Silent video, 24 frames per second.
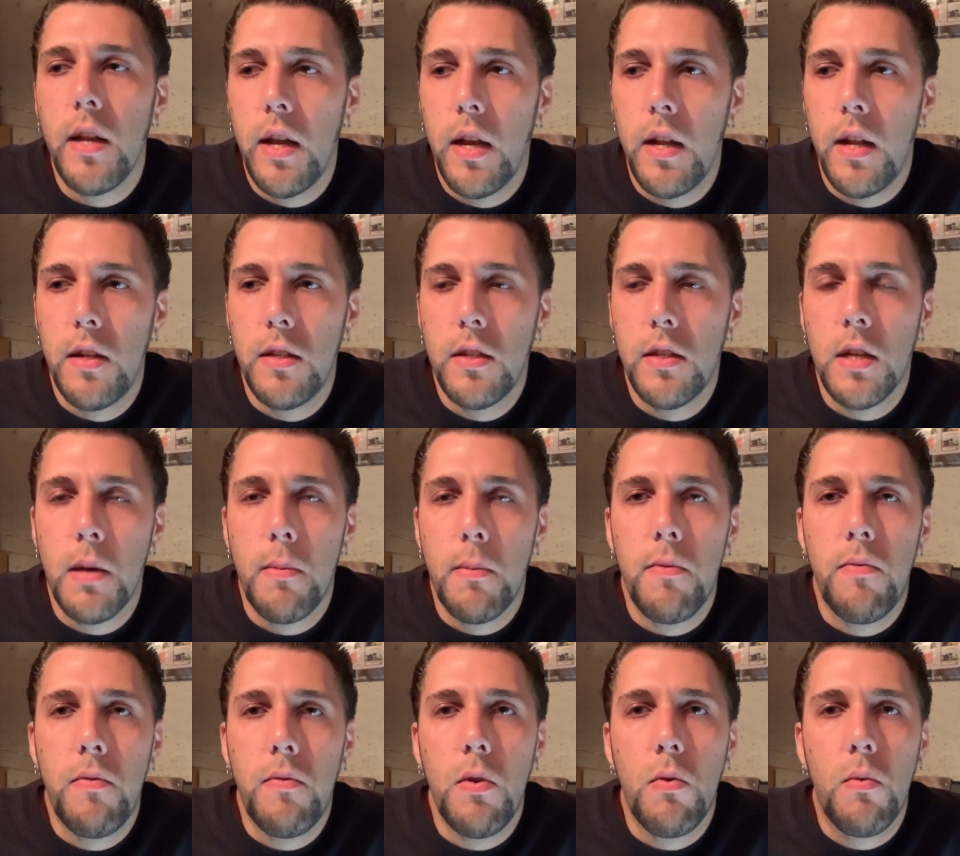and some
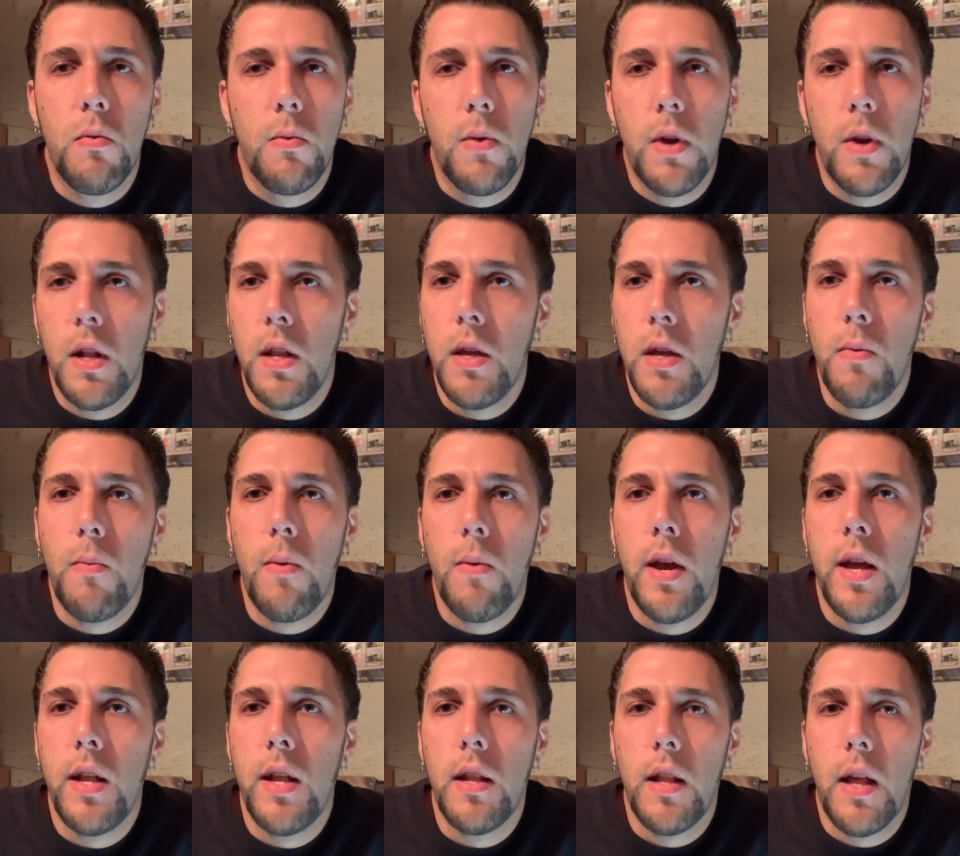of you really
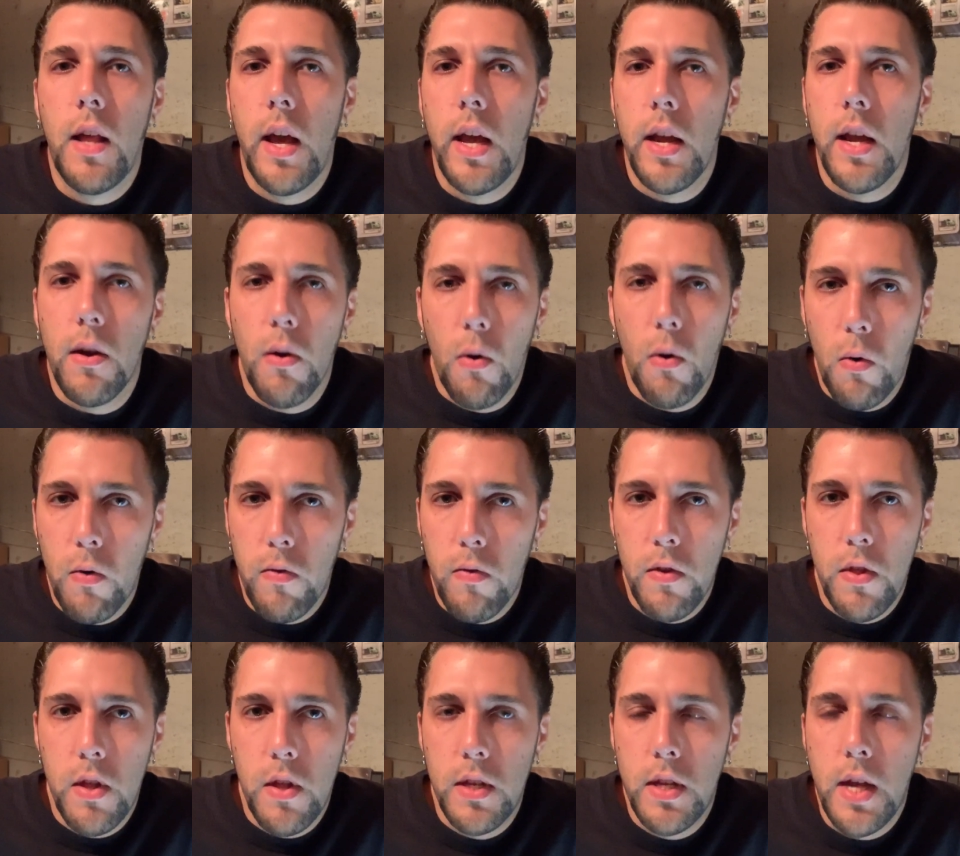went like
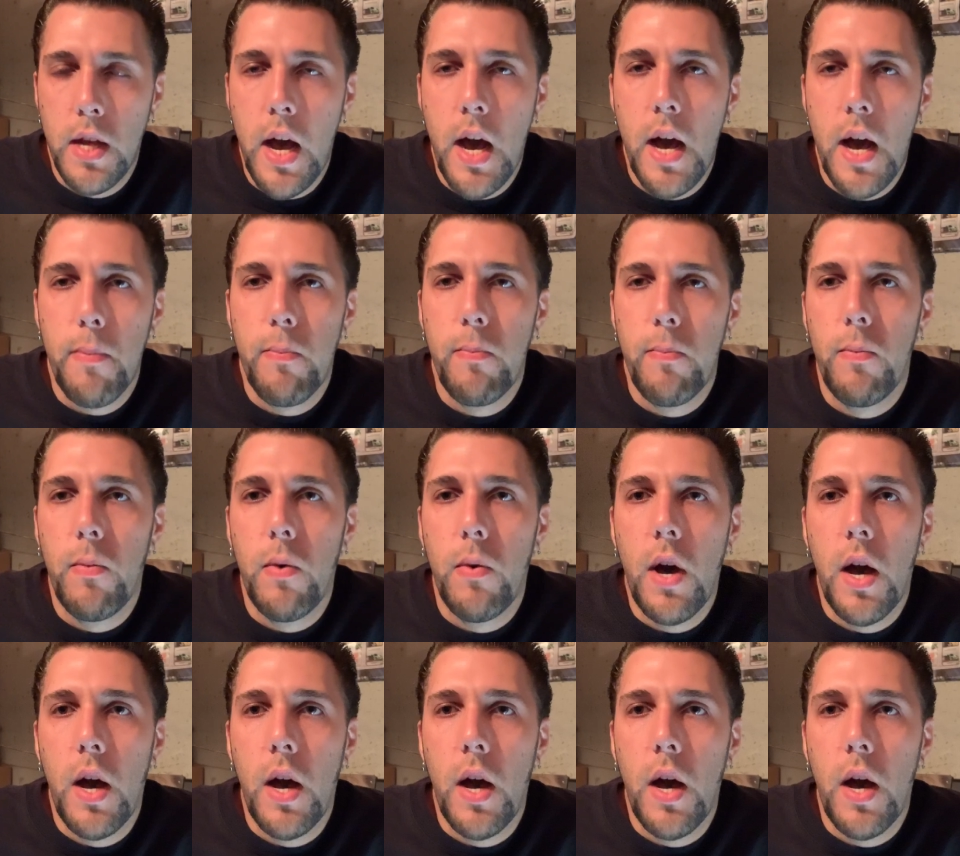over the top